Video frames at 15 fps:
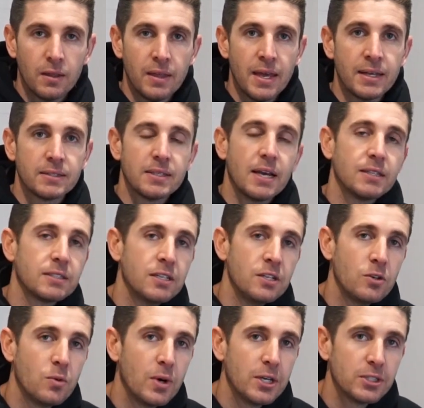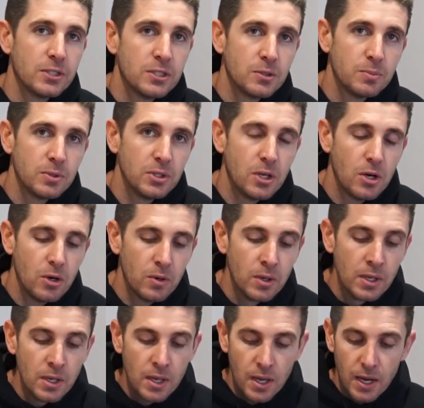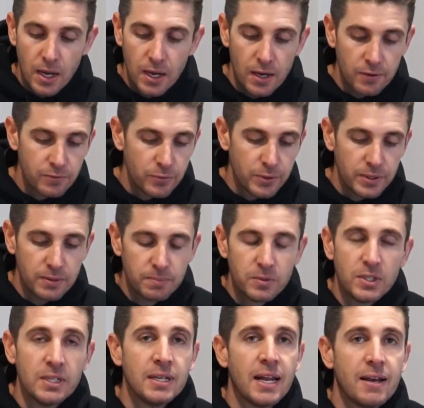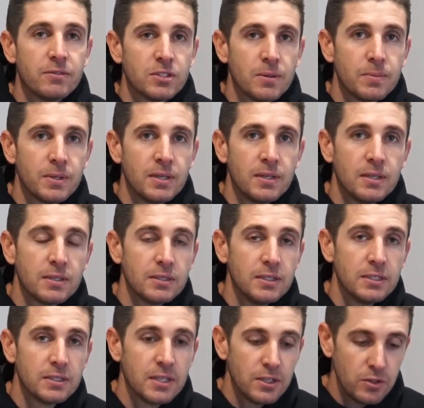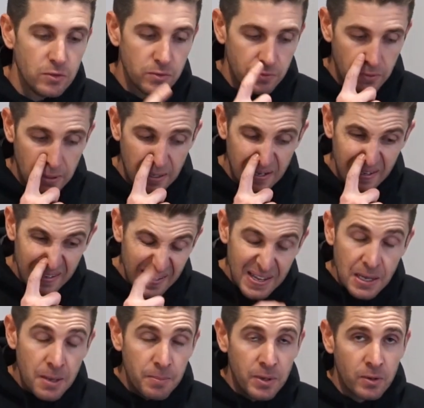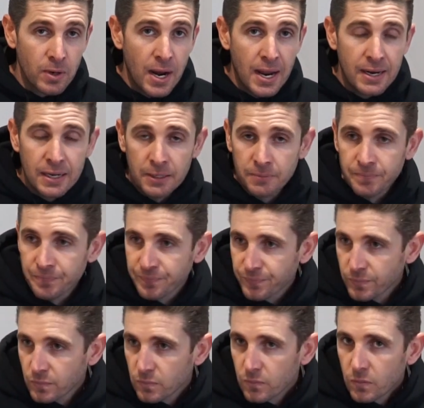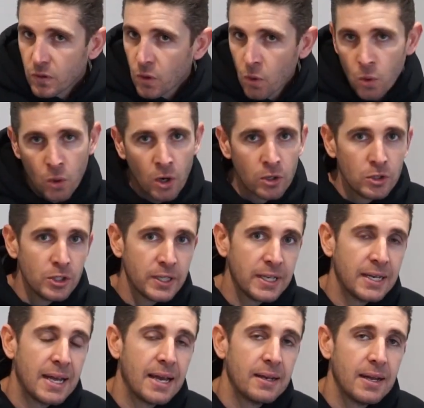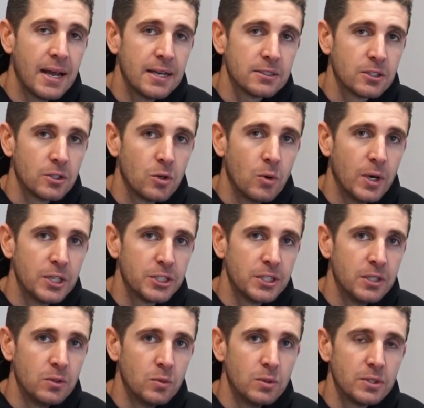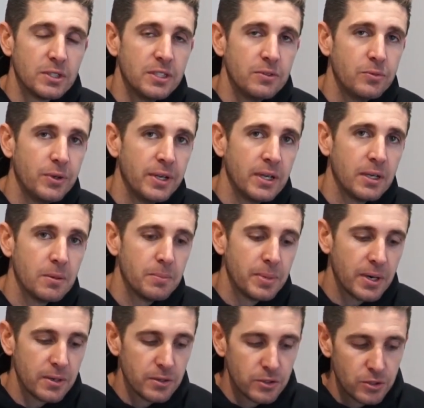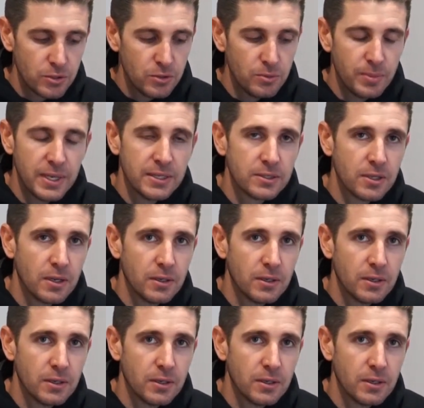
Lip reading: thanks. Ask any questions below. If we didn't have something in this list that you've been riding or are looking at, ask a question and we'll see if we can compare the two based